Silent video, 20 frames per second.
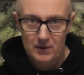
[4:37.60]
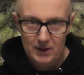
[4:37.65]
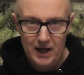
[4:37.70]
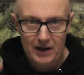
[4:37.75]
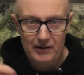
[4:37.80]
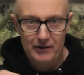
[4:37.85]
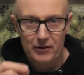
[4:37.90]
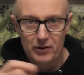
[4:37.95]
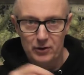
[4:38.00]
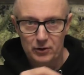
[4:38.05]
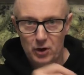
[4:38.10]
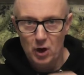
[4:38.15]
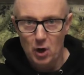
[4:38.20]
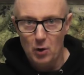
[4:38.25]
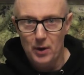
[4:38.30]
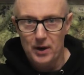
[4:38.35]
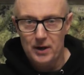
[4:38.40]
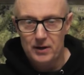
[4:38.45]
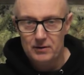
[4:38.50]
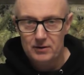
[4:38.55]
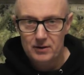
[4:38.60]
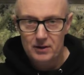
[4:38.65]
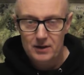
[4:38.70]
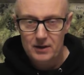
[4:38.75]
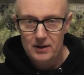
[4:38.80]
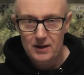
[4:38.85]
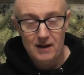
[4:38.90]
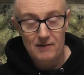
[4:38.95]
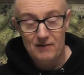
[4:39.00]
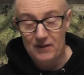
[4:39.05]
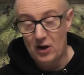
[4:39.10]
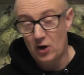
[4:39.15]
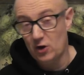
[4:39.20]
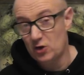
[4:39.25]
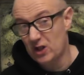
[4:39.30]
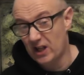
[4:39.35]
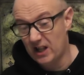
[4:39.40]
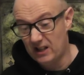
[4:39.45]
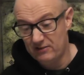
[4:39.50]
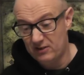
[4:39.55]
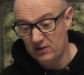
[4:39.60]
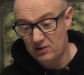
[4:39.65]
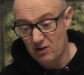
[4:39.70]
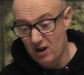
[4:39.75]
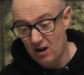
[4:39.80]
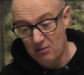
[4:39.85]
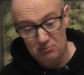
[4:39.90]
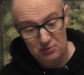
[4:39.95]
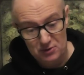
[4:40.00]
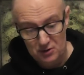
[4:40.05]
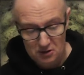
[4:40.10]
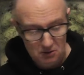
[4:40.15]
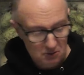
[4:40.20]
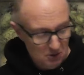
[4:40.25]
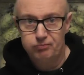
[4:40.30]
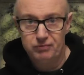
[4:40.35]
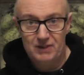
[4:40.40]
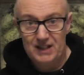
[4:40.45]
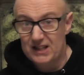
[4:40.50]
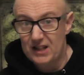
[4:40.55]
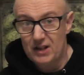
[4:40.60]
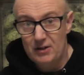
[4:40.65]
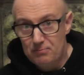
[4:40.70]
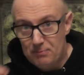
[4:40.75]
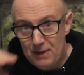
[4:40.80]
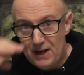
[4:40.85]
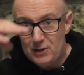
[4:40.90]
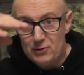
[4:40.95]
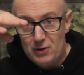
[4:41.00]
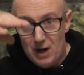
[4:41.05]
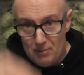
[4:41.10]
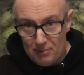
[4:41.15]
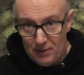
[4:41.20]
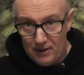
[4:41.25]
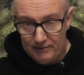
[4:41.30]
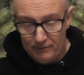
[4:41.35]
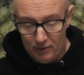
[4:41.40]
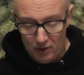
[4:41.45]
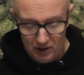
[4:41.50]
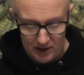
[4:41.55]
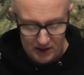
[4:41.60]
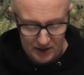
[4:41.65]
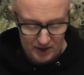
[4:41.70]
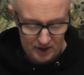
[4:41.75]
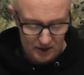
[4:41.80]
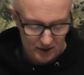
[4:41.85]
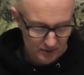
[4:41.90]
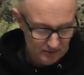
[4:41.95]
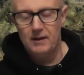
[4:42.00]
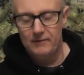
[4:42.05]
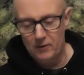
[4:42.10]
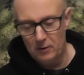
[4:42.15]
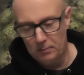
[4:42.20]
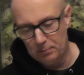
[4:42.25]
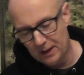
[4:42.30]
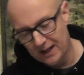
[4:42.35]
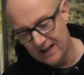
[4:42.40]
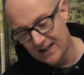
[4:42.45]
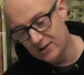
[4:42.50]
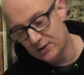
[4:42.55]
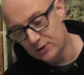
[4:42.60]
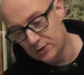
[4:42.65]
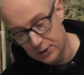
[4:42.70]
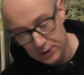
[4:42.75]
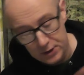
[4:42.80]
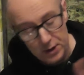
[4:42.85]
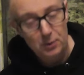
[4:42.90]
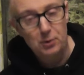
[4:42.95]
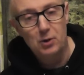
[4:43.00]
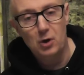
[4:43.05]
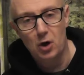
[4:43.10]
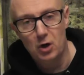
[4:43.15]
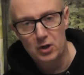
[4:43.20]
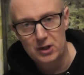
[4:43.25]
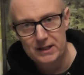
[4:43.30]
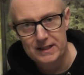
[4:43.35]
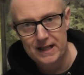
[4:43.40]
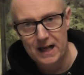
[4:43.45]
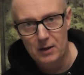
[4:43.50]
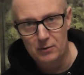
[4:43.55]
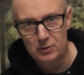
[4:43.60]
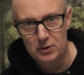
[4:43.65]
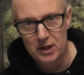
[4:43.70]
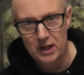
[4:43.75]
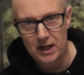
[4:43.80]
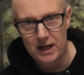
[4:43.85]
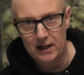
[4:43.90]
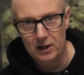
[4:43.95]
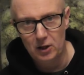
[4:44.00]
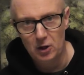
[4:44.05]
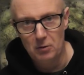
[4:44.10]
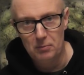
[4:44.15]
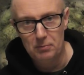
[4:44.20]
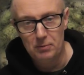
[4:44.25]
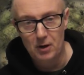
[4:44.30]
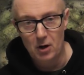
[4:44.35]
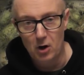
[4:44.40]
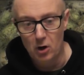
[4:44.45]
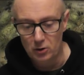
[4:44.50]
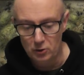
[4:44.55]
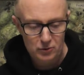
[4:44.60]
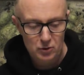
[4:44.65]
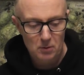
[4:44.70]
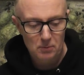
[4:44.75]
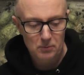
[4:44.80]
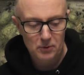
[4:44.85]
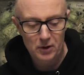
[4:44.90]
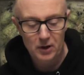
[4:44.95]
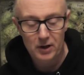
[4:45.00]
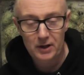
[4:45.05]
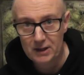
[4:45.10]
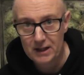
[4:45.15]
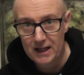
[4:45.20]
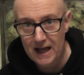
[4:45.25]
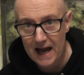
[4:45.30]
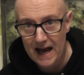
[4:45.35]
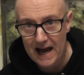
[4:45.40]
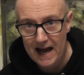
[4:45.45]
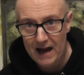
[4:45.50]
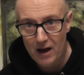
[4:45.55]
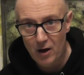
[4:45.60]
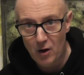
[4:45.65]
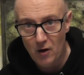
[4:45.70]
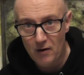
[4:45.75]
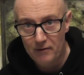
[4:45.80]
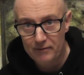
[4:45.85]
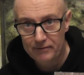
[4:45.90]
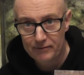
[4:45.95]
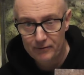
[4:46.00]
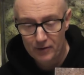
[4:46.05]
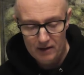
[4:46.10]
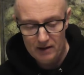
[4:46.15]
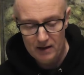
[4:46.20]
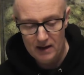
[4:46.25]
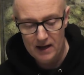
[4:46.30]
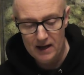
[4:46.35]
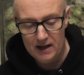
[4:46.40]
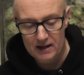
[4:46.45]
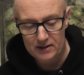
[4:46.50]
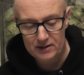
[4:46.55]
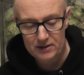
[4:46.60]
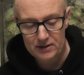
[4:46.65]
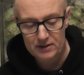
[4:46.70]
carry on going. If they're not checking for traps, they're then pit traps they fall into. If your players do go to town to heal up or drop the car off, at